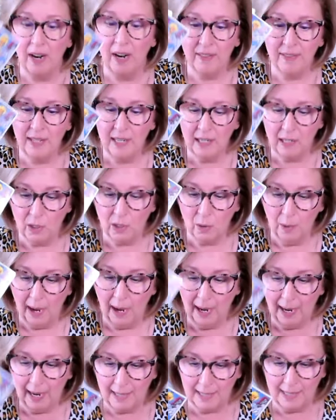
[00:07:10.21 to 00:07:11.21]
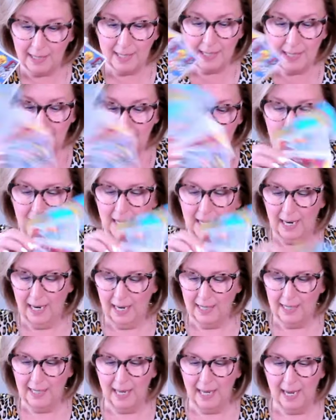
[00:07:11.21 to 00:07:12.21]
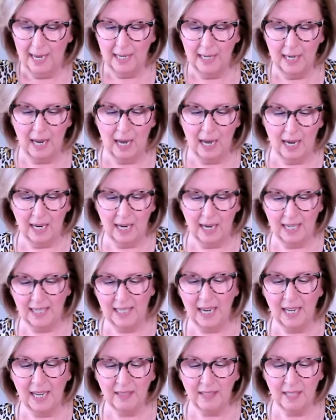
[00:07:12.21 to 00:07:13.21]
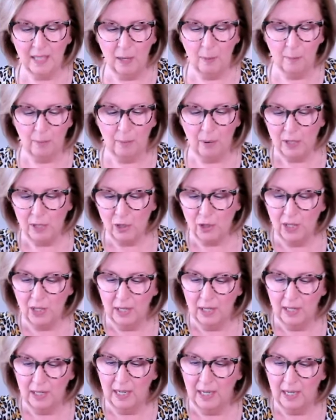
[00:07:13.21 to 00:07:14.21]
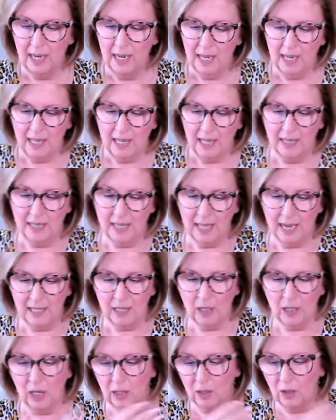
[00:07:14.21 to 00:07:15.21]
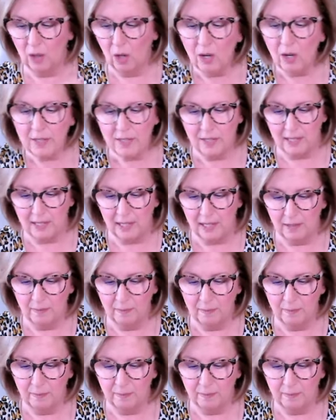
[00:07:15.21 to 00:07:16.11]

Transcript: I think you had it, and then I get the impression that you lost it.